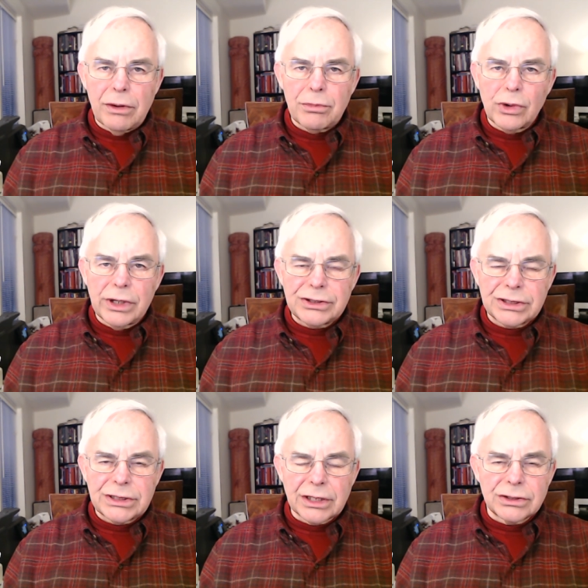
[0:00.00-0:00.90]
February
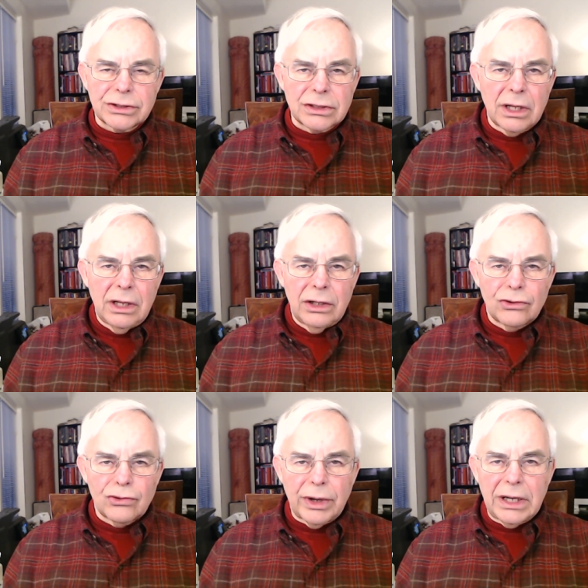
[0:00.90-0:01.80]
6th,
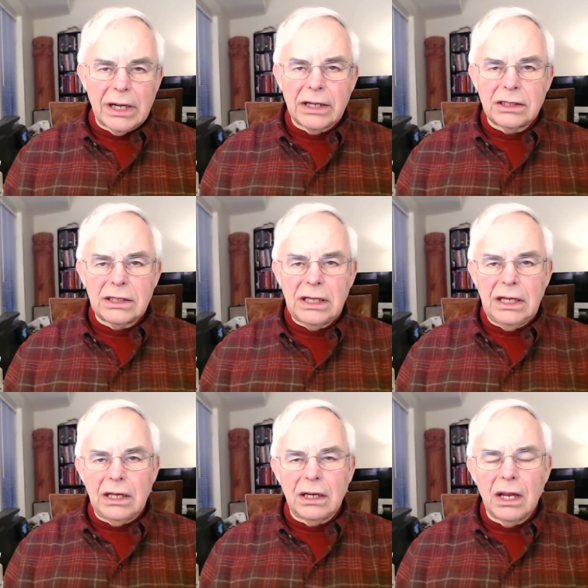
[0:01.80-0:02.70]

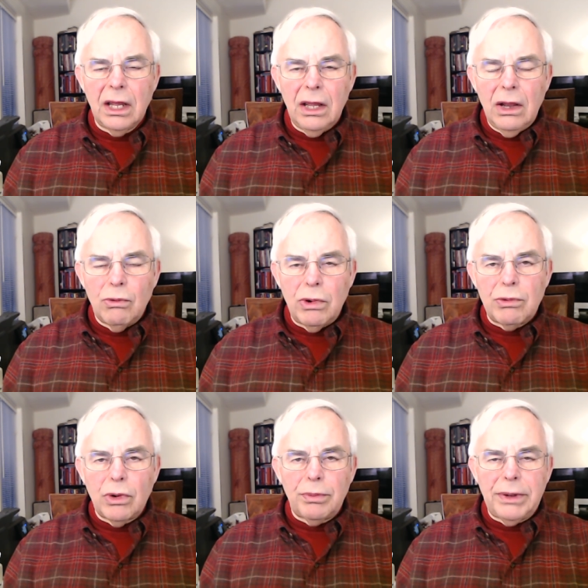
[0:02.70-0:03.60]
2019,
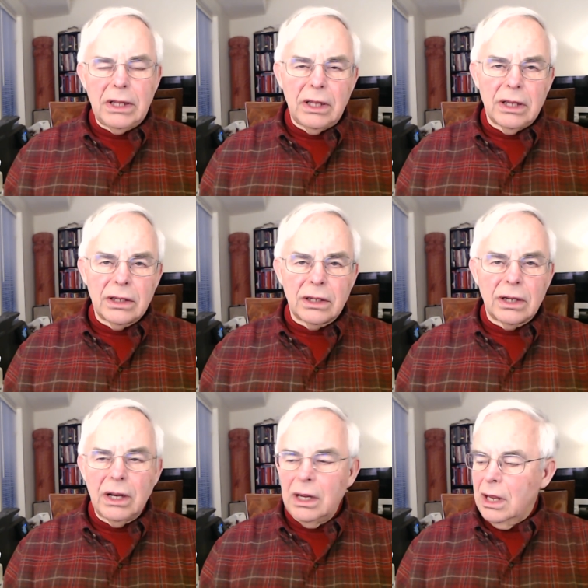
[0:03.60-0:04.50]
we will
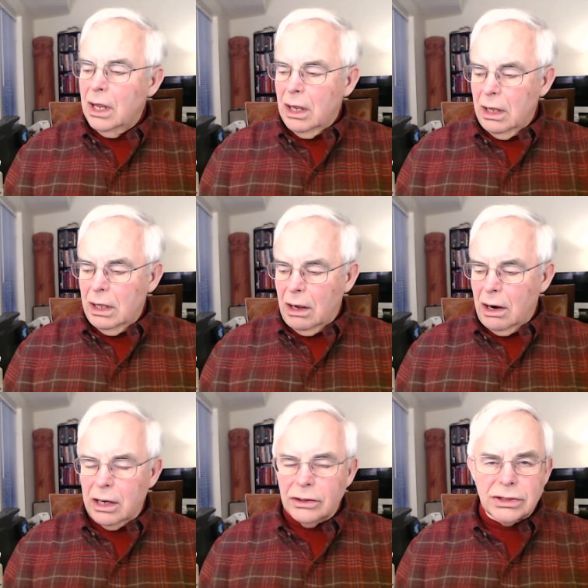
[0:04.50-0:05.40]
begin
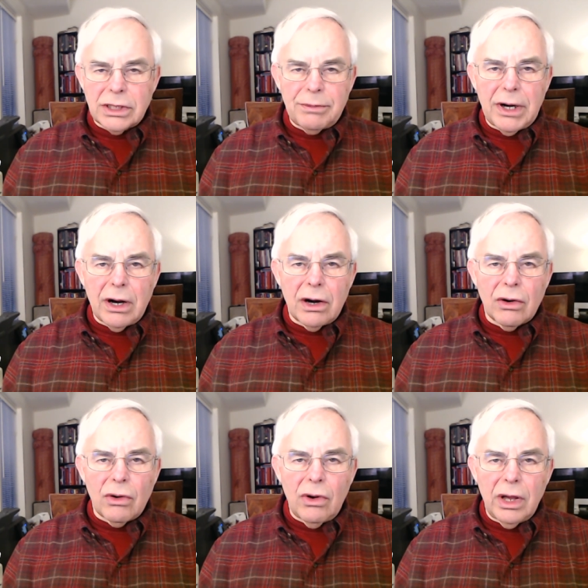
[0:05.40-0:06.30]
our
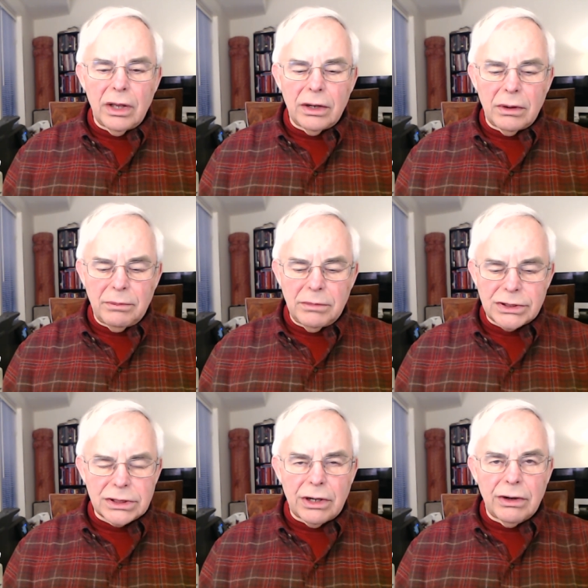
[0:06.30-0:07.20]
seminar on
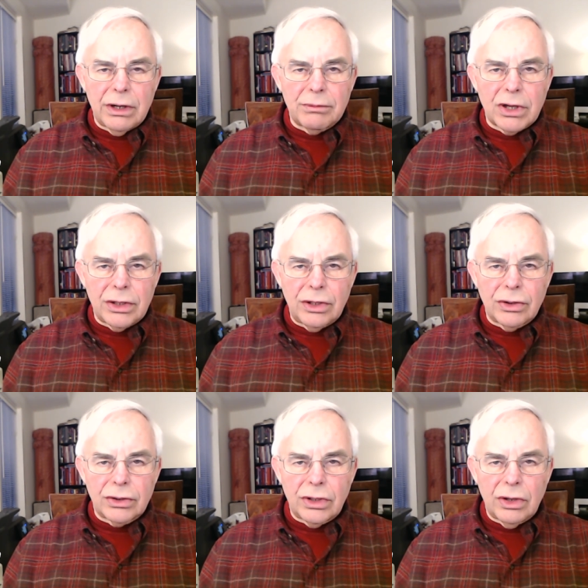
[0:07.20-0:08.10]
Mysterium
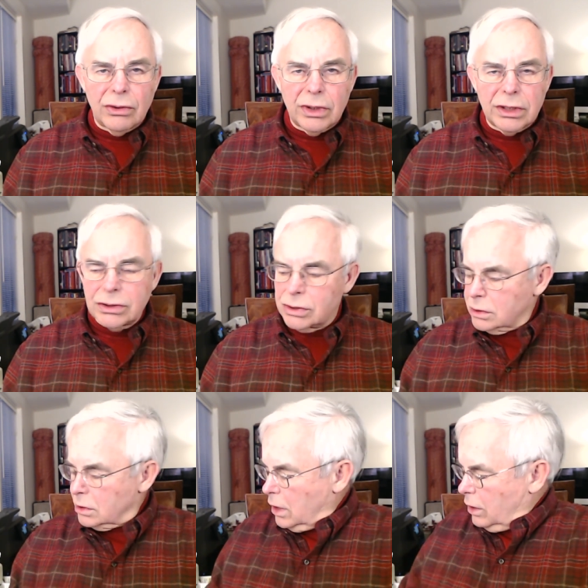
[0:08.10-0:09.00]

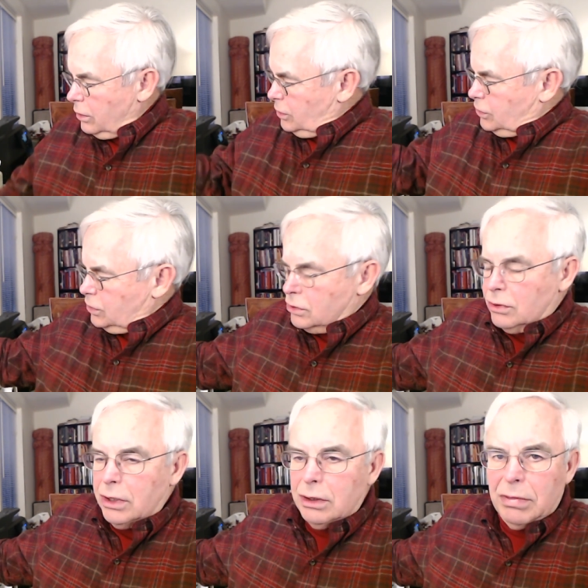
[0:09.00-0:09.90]
Coniunctionis. Now, this is
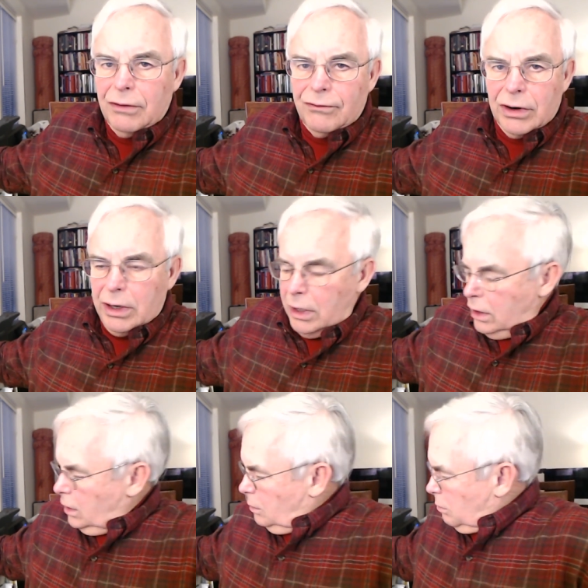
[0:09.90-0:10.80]
going to be a
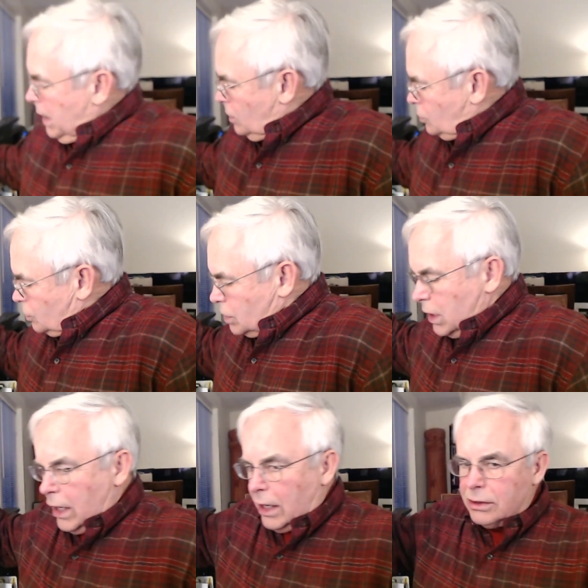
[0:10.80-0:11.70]
very major
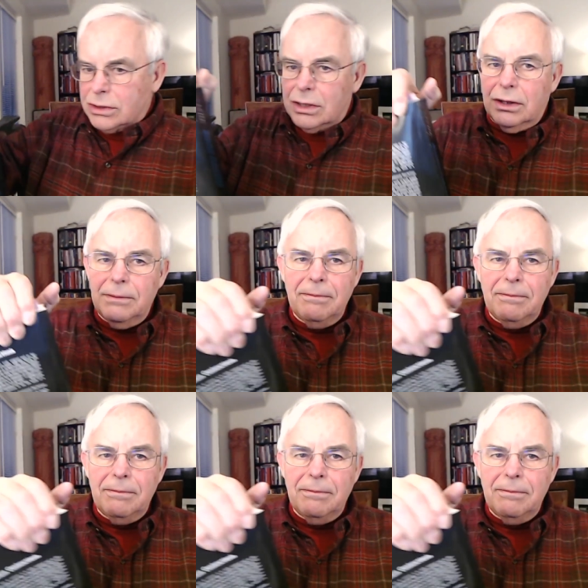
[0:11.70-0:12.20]
task.